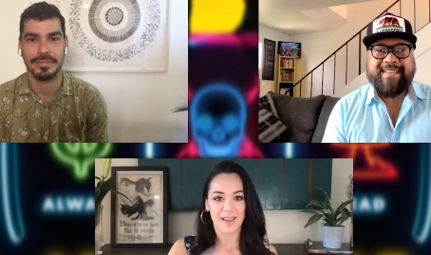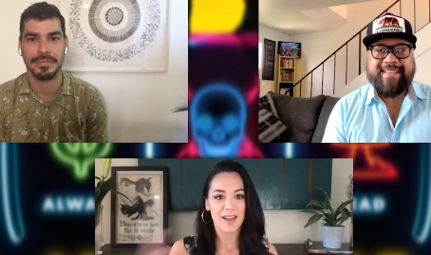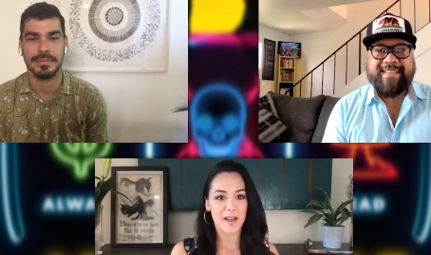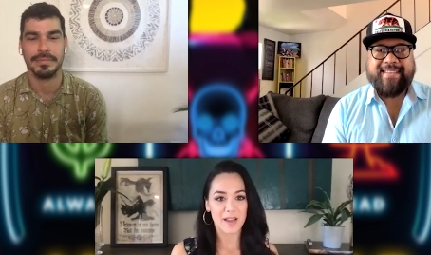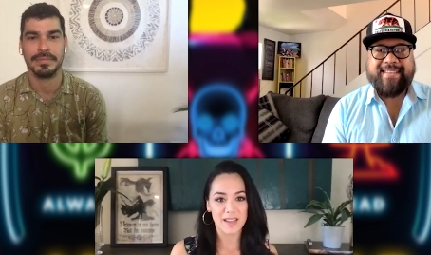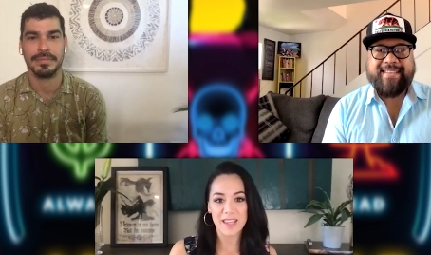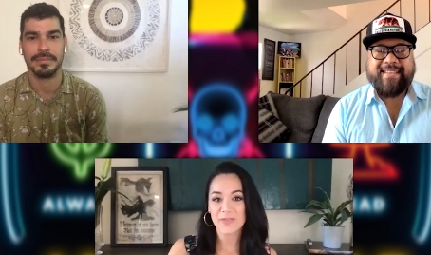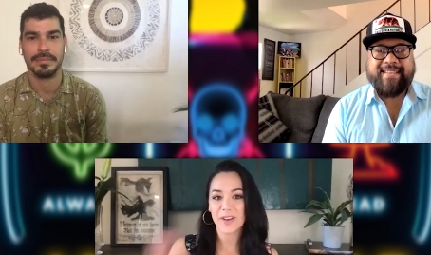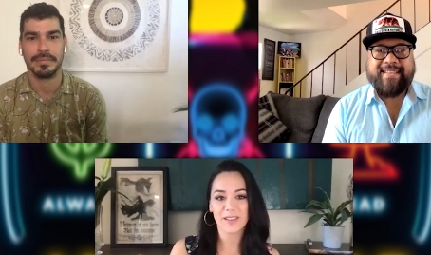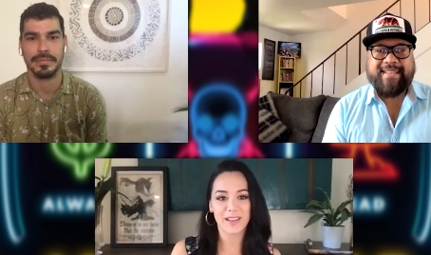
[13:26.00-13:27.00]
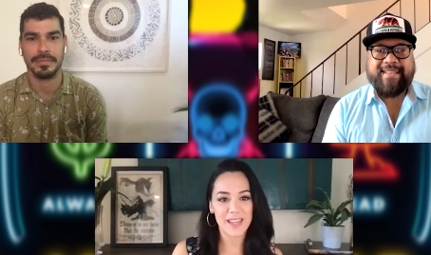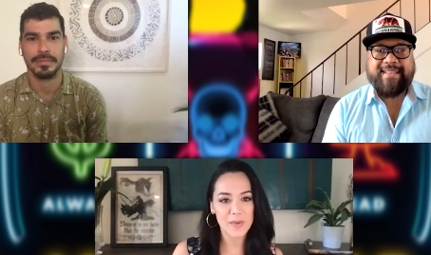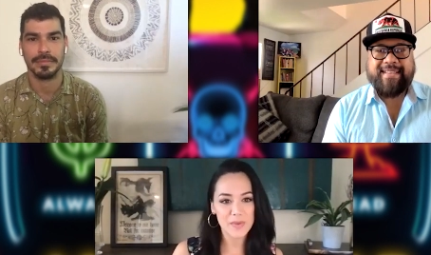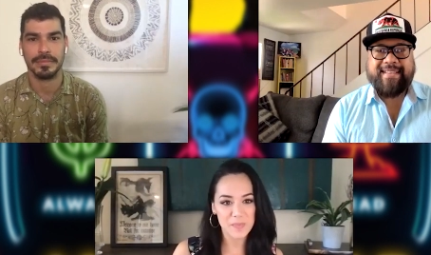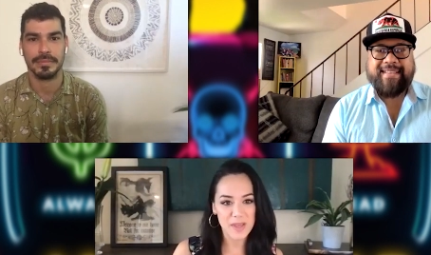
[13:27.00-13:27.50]
Speaker 1: uh, he felt like he
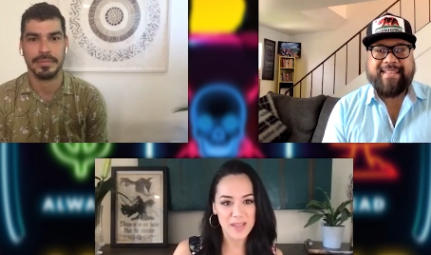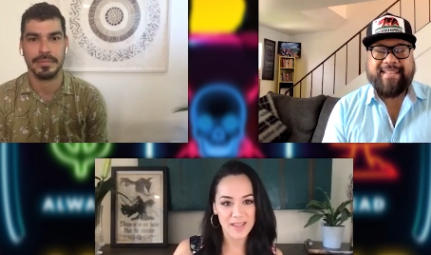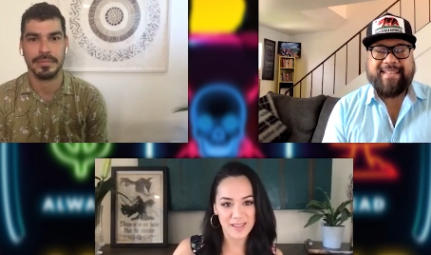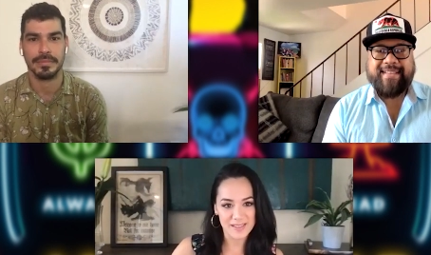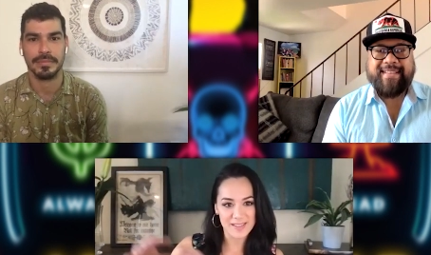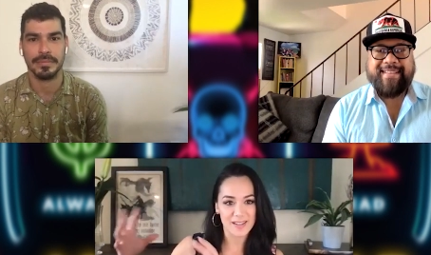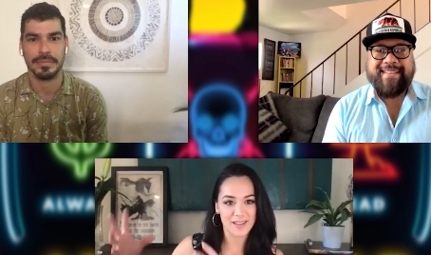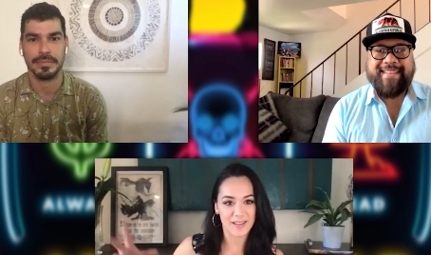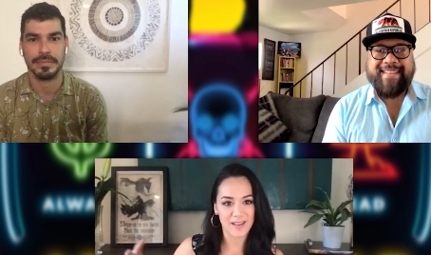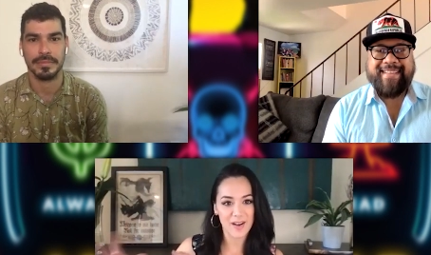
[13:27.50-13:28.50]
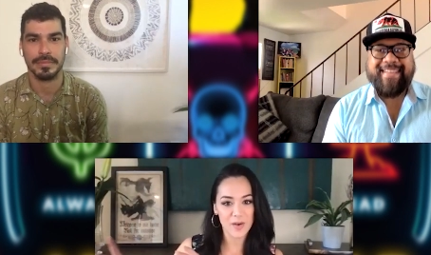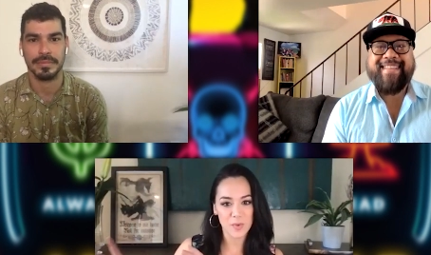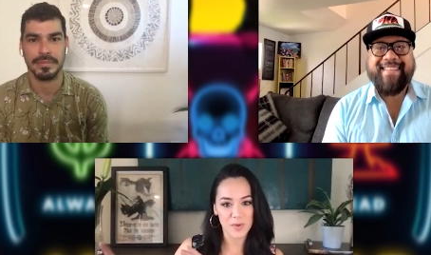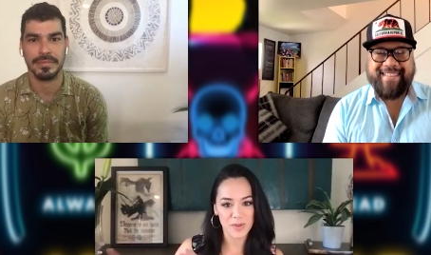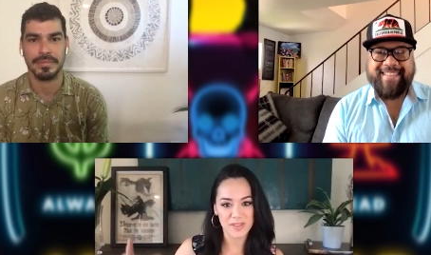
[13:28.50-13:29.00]
was peeking into our
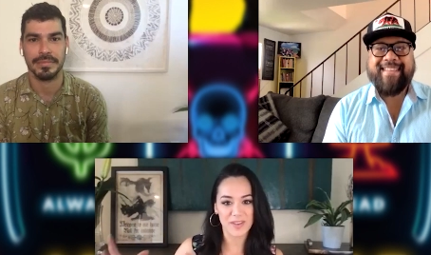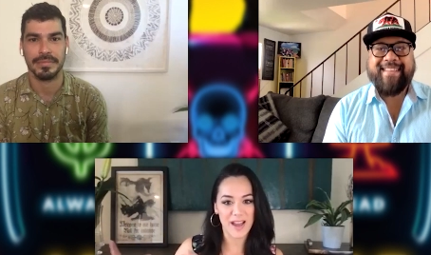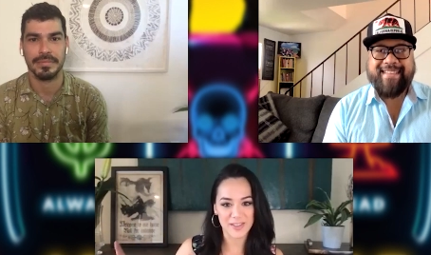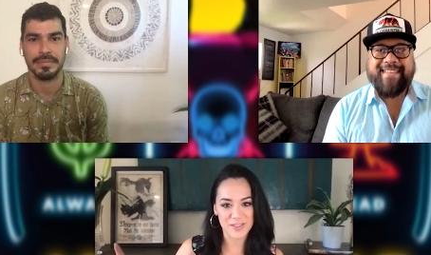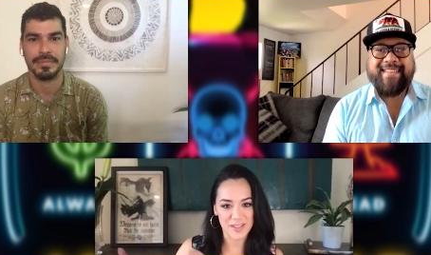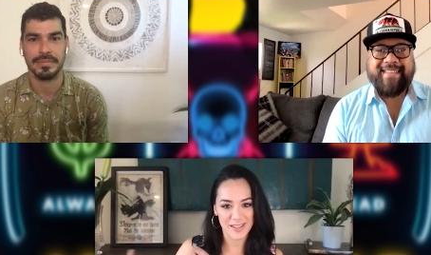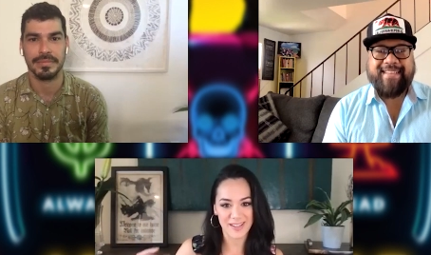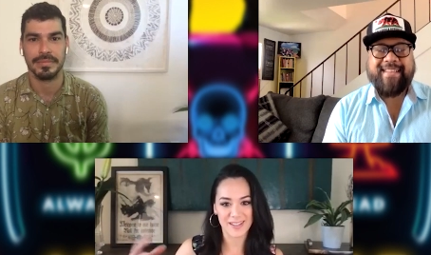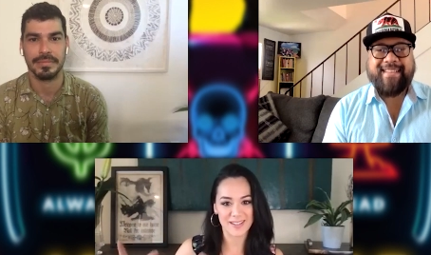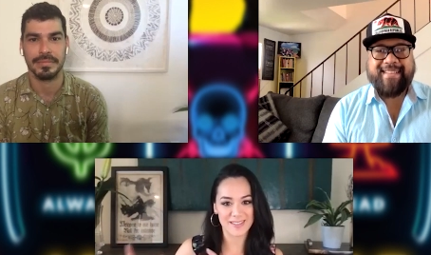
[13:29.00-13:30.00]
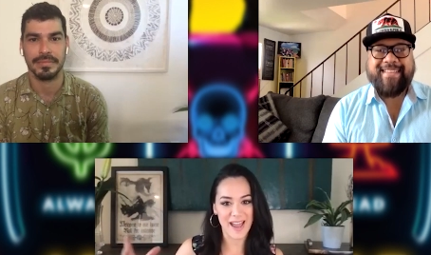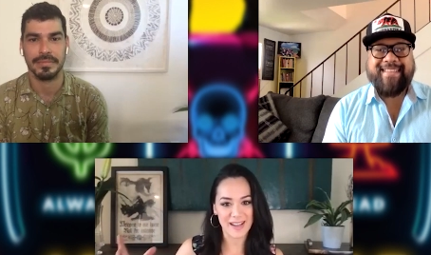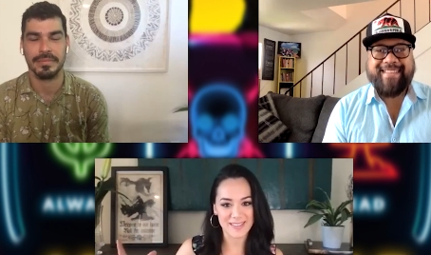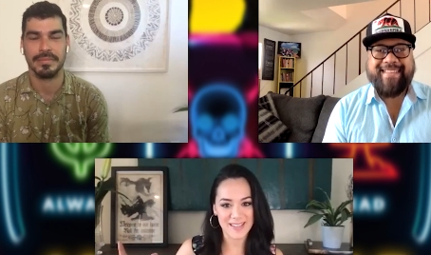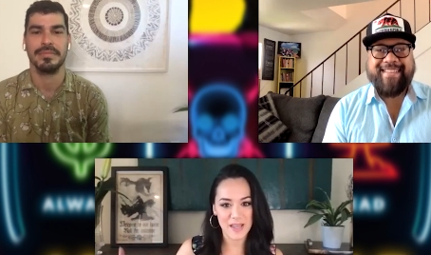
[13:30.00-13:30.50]
world of action and
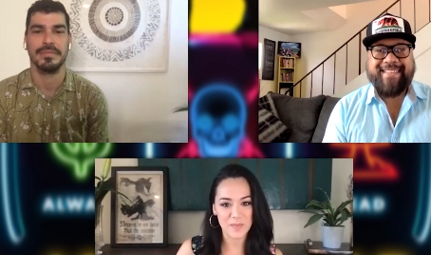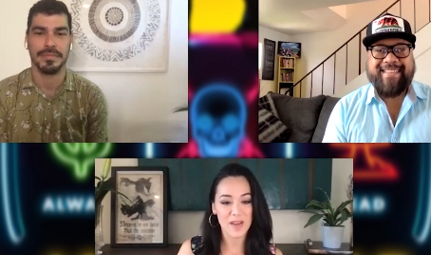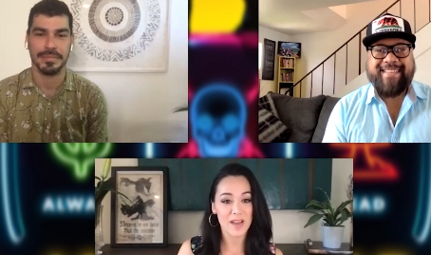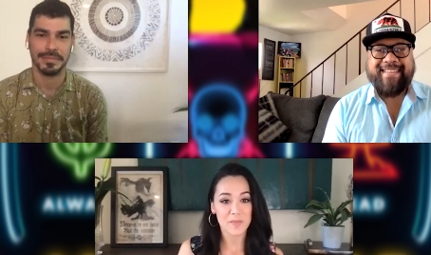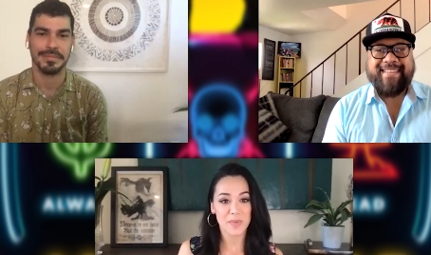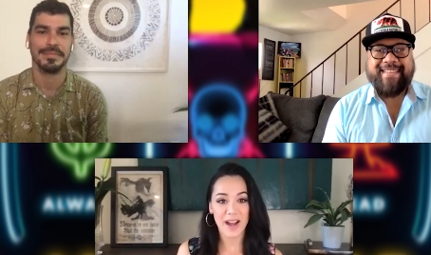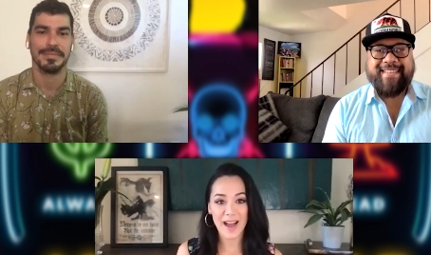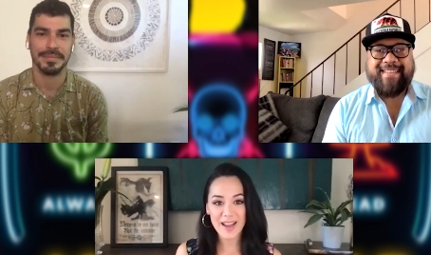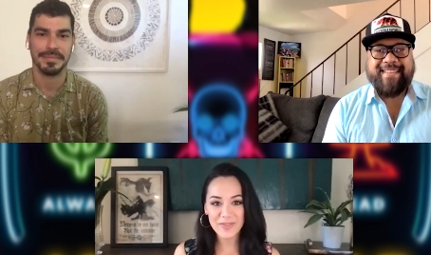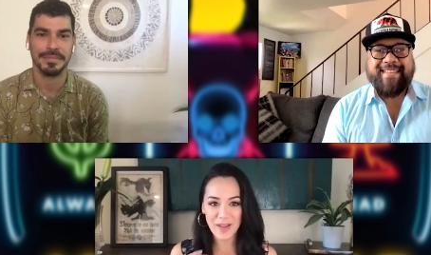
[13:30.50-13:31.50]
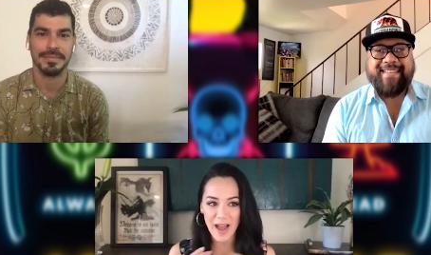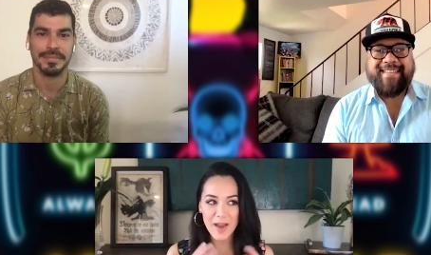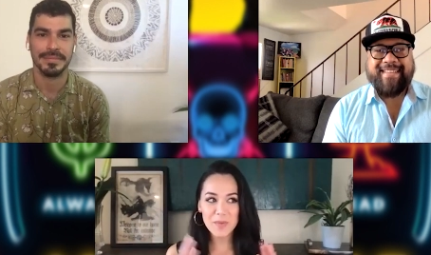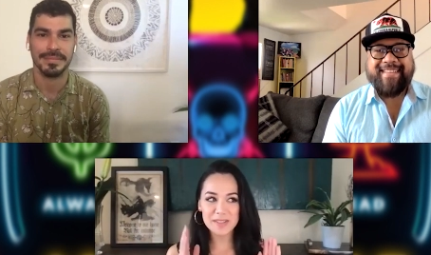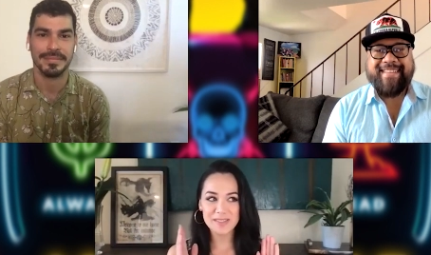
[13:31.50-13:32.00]
Zack's team. But I, I
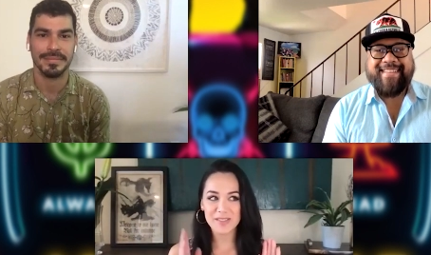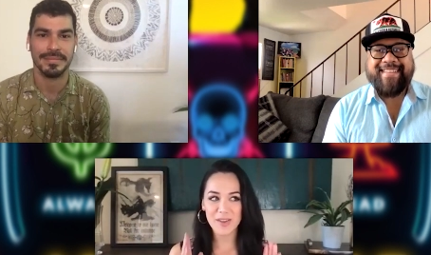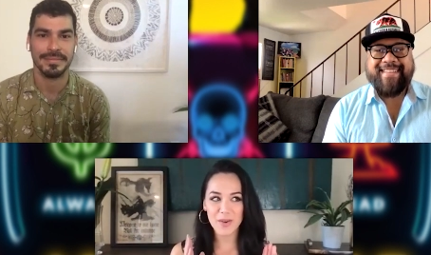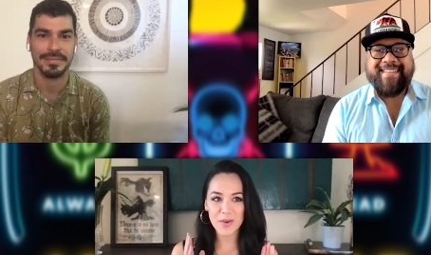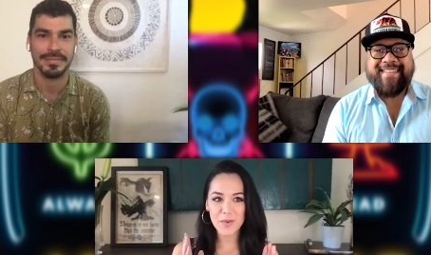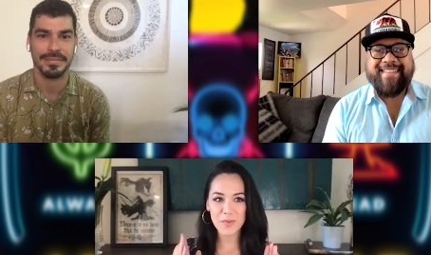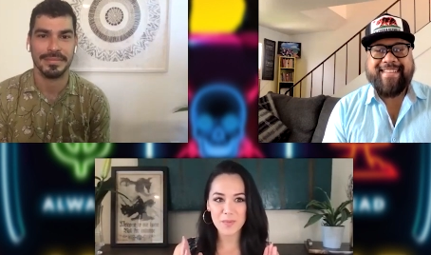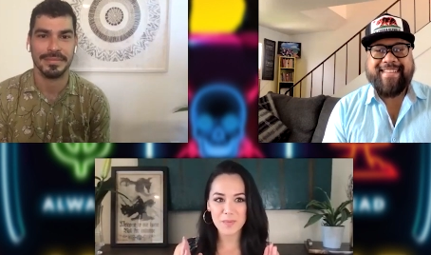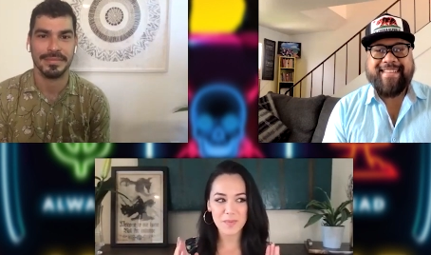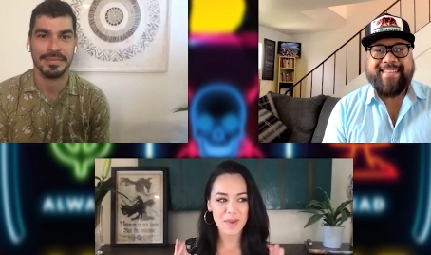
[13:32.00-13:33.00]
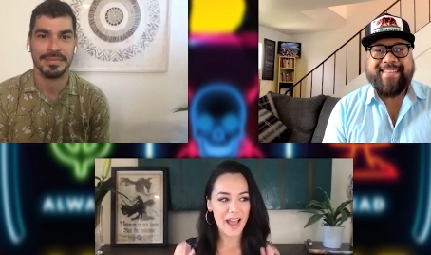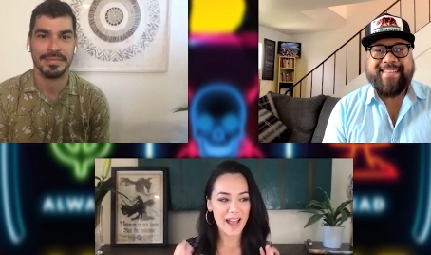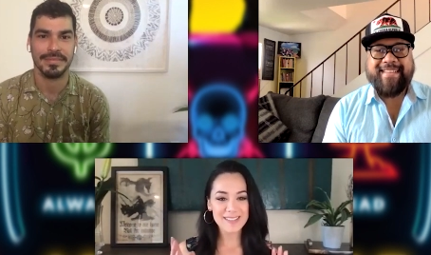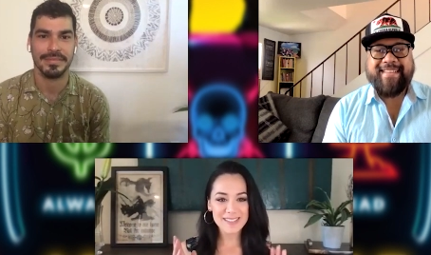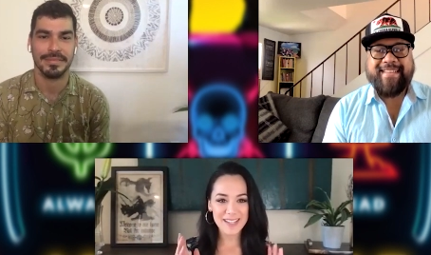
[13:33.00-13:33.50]
was so
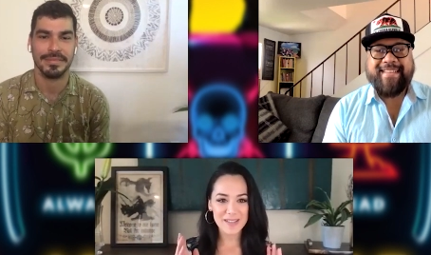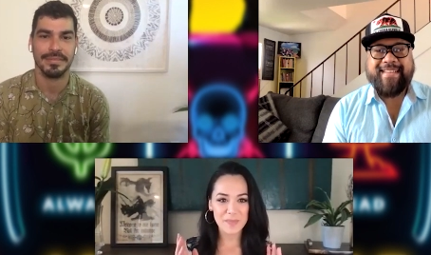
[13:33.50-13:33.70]
hesitant